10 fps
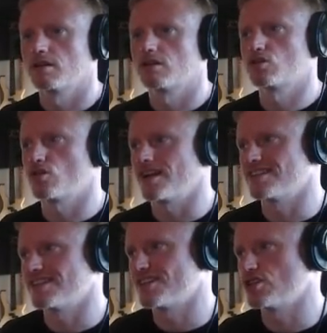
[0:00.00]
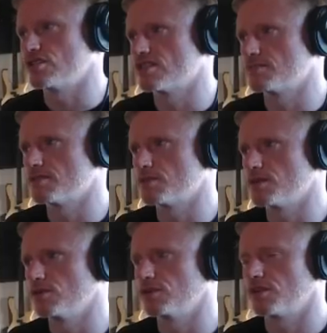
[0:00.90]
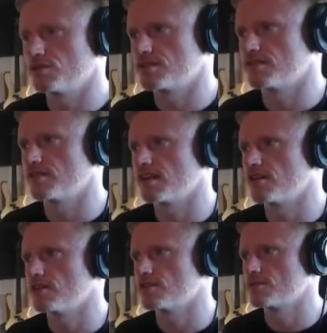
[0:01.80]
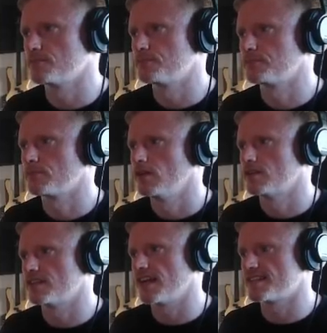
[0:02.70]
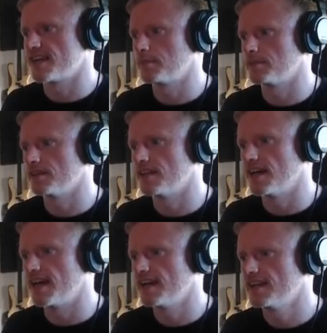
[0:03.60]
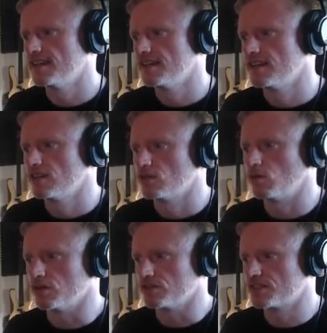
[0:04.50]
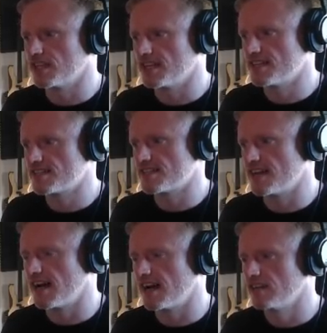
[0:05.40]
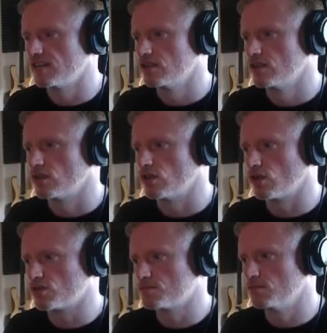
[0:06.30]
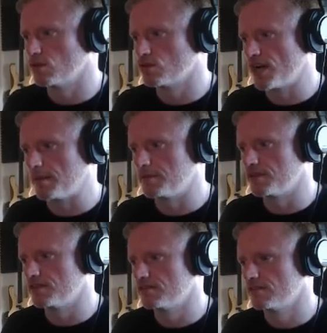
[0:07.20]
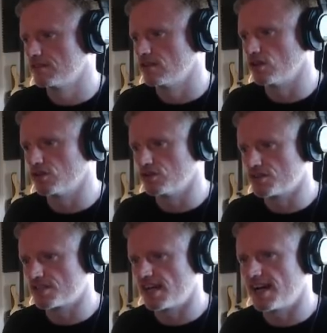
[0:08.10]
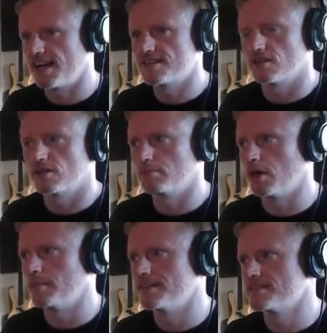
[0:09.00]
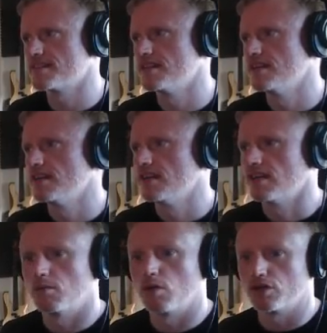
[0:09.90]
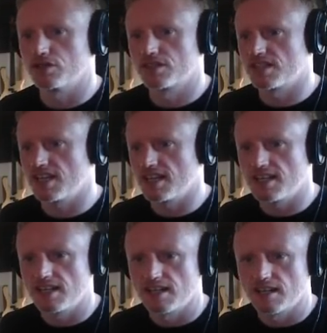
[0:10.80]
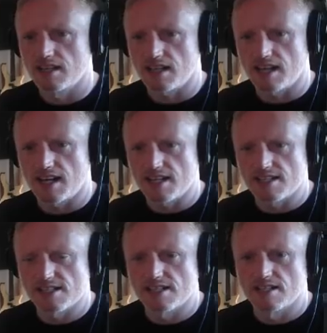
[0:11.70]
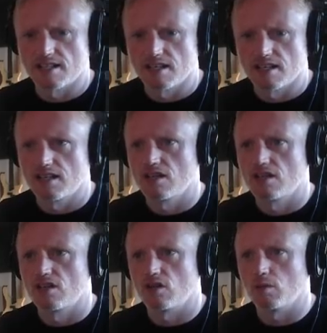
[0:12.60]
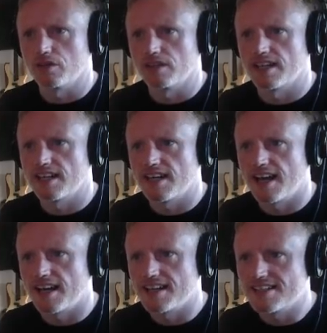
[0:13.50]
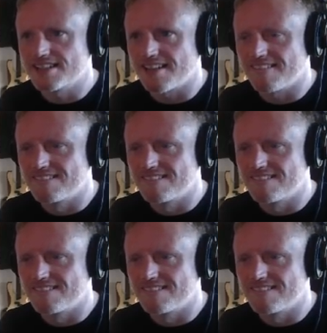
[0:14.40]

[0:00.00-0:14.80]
transitions between all of those different areas. So that's happening there. What you'll see is that not as much happening on the other side, on the bottom end, and what you'll see is, or what you'll hear is,